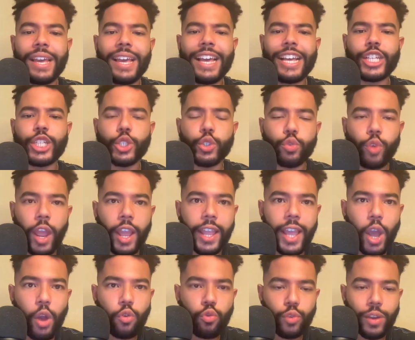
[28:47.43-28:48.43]
His
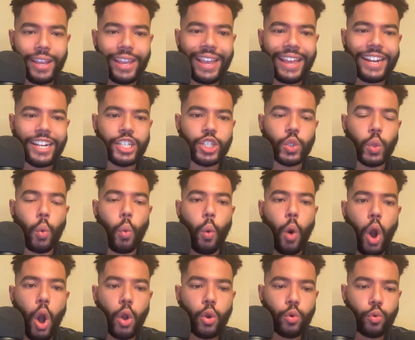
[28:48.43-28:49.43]
strikeout rate and his
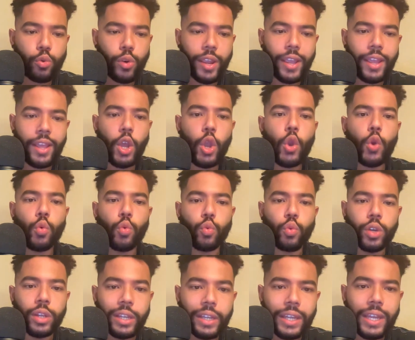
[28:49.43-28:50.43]
walk rate
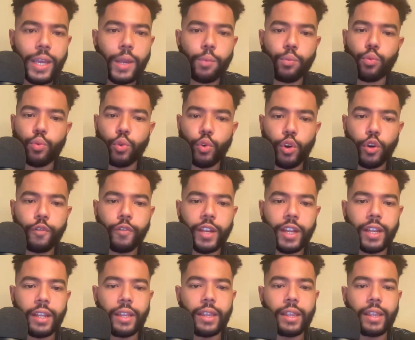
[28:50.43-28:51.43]
really improved
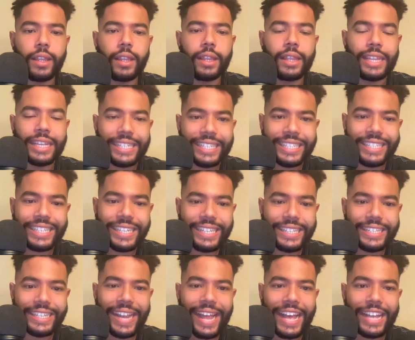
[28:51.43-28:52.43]
in this
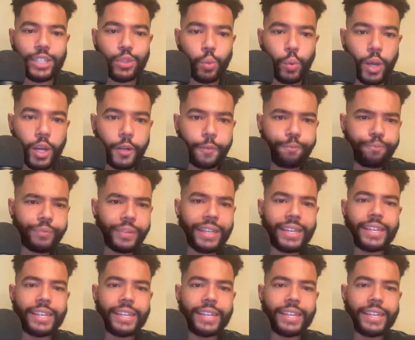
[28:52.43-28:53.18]
season as well.